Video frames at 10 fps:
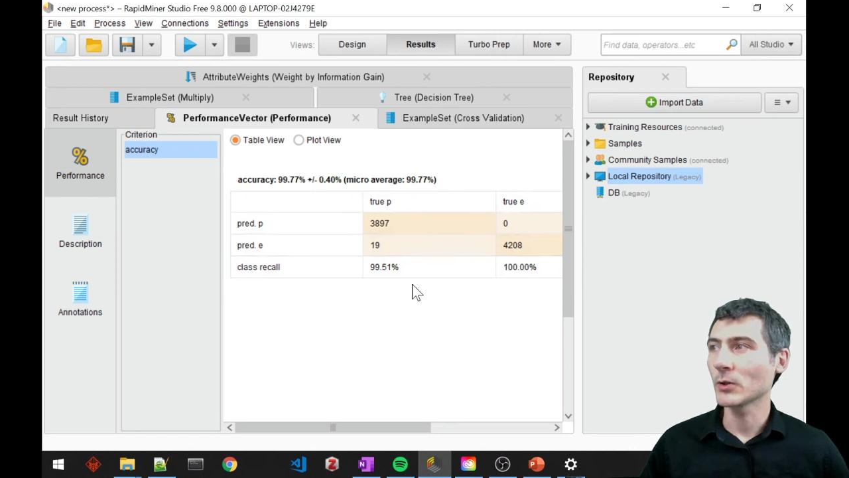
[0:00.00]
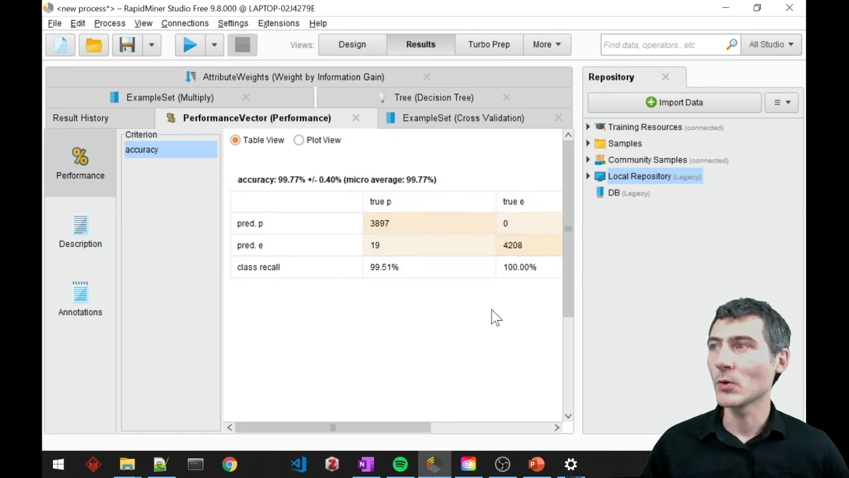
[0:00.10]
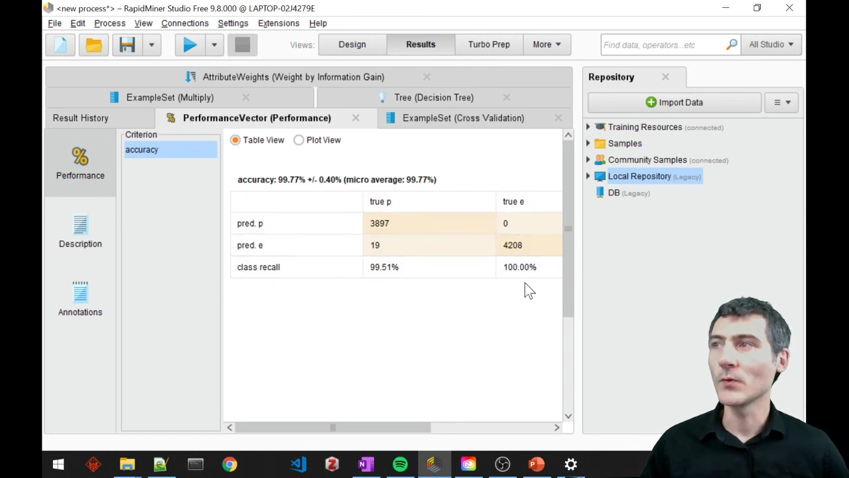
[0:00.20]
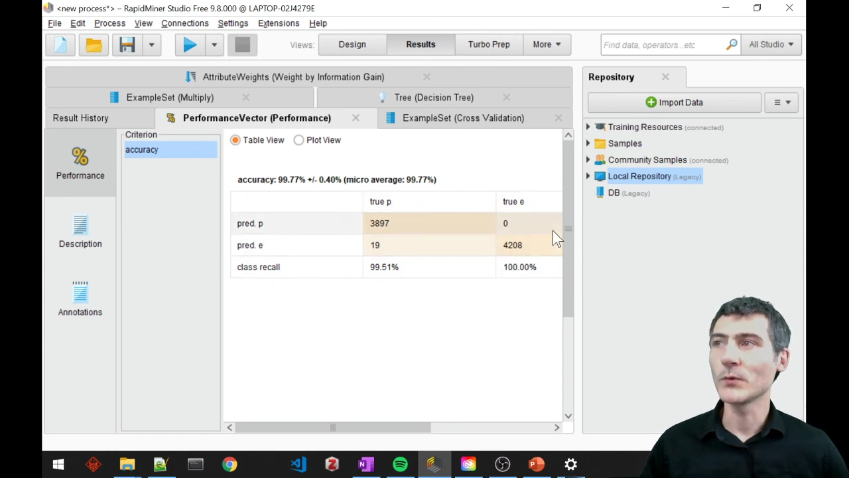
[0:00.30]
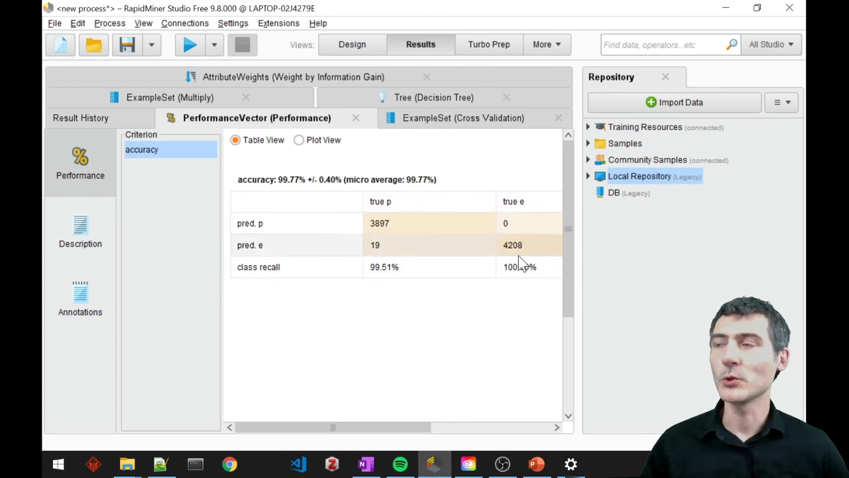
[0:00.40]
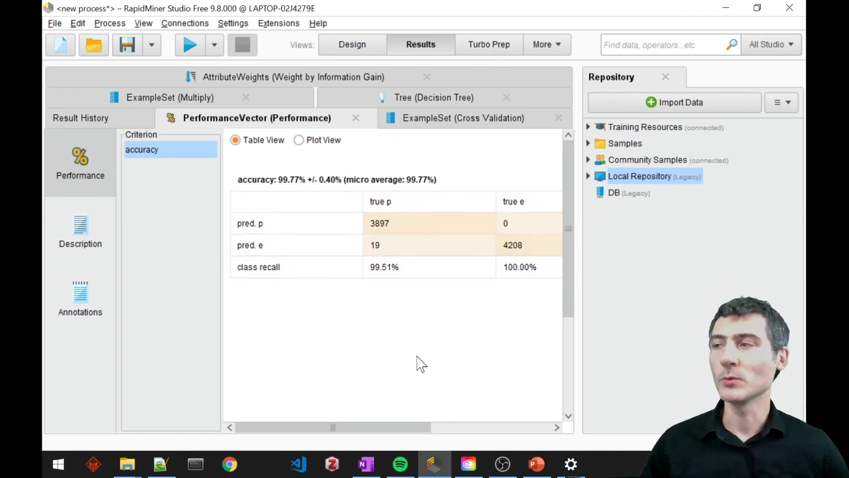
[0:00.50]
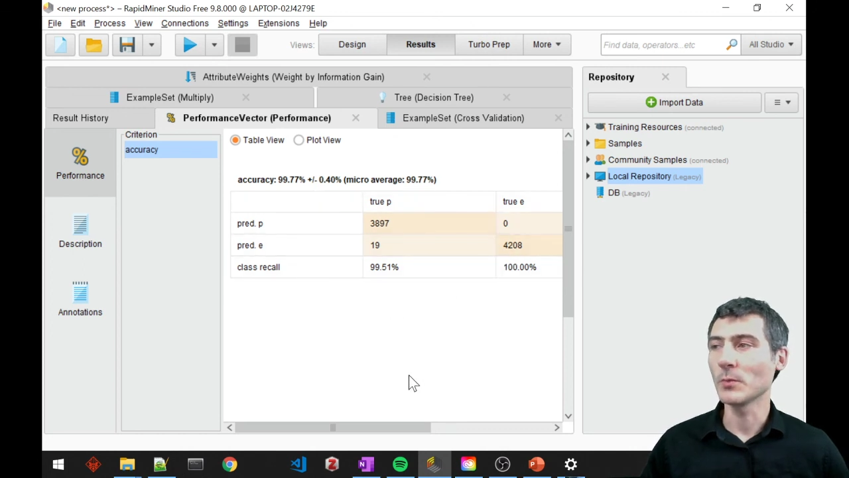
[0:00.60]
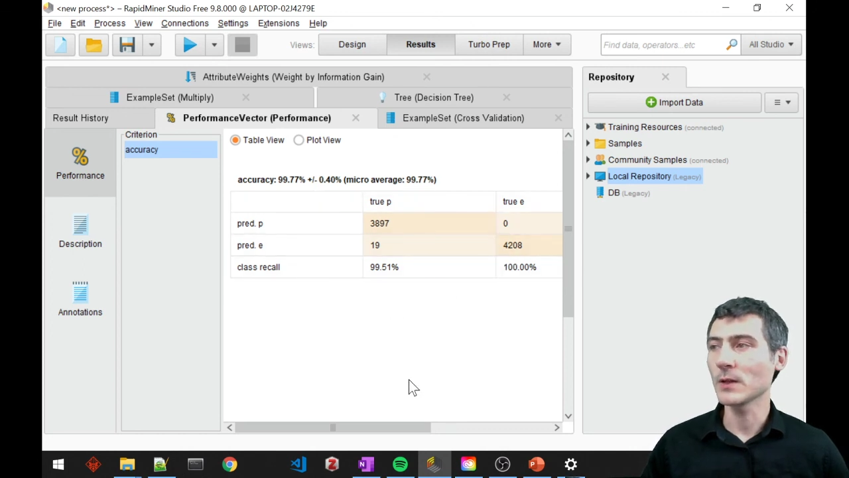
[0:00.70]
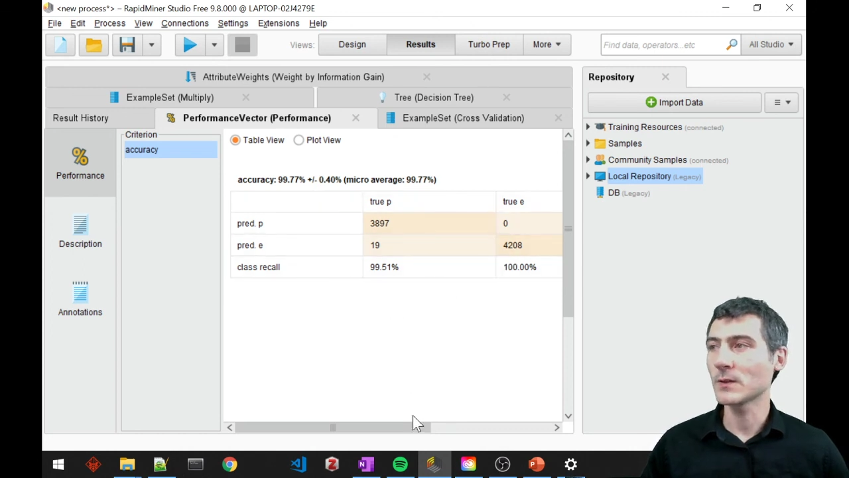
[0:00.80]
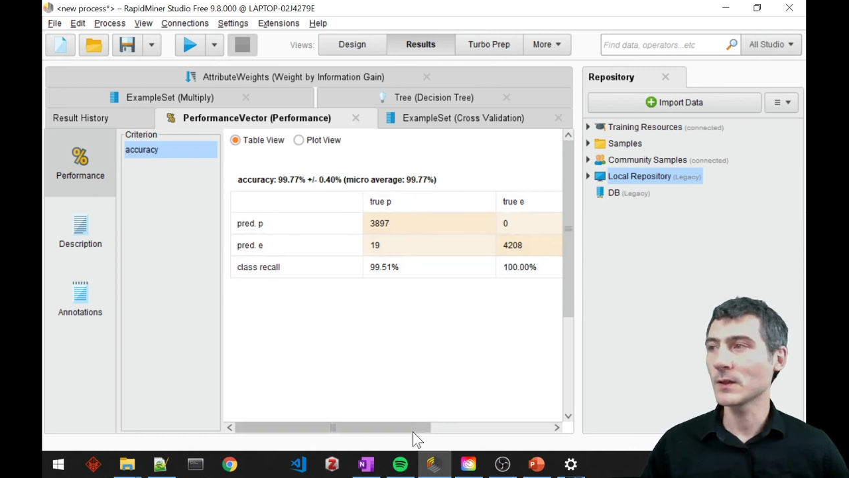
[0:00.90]
confusion
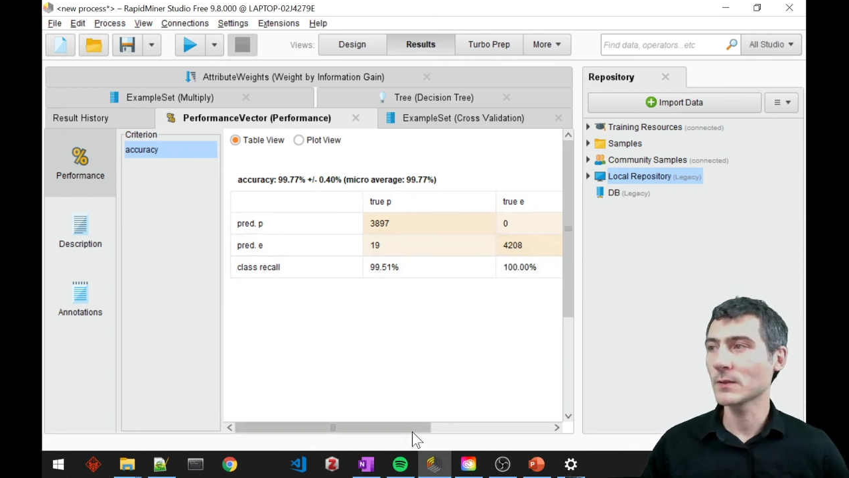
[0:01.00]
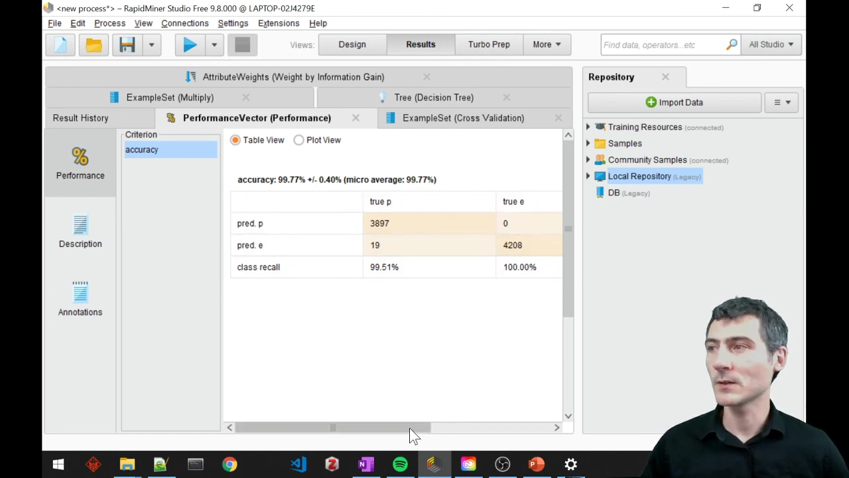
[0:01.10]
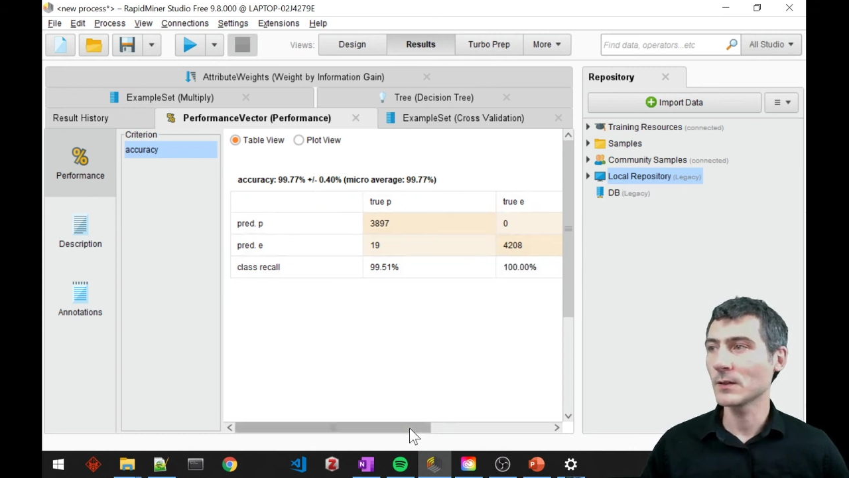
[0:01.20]
matrix